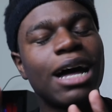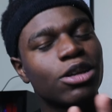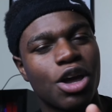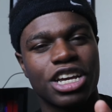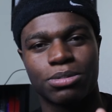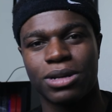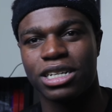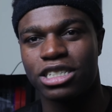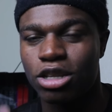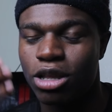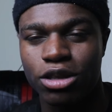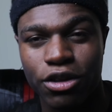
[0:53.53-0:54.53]
I'm gonna explain it.
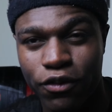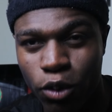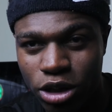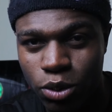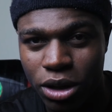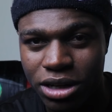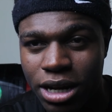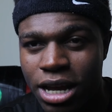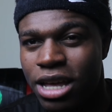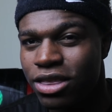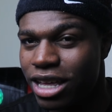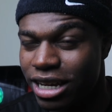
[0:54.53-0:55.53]
So the 4th one
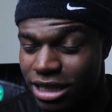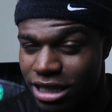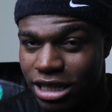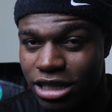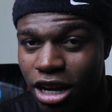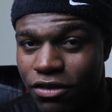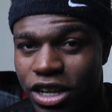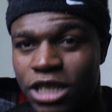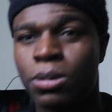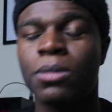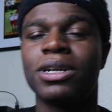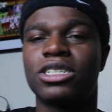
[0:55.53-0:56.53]
that consists of
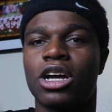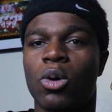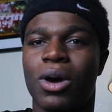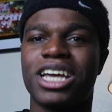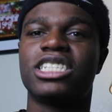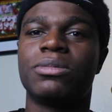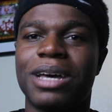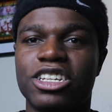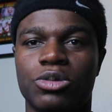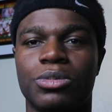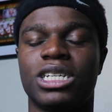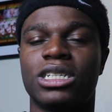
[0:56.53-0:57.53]
is pretty much a waist
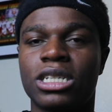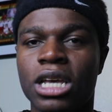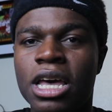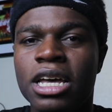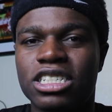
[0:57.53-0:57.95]
measurements.